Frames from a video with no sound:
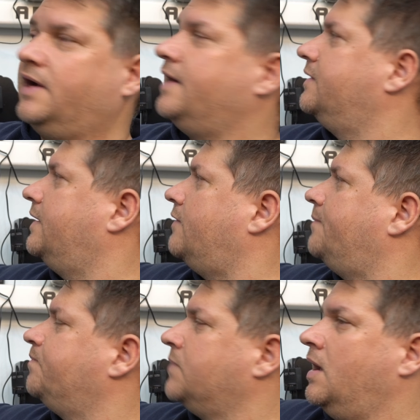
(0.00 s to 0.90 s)
Hyundai
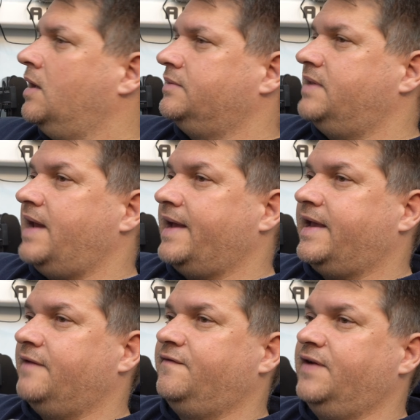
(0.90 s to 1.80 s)
one, then I
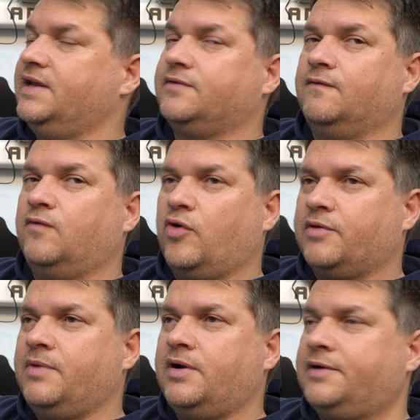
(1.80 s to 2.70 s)
can feel it
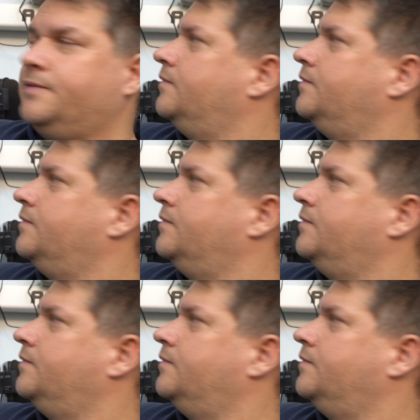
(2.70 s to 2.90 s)
warmer.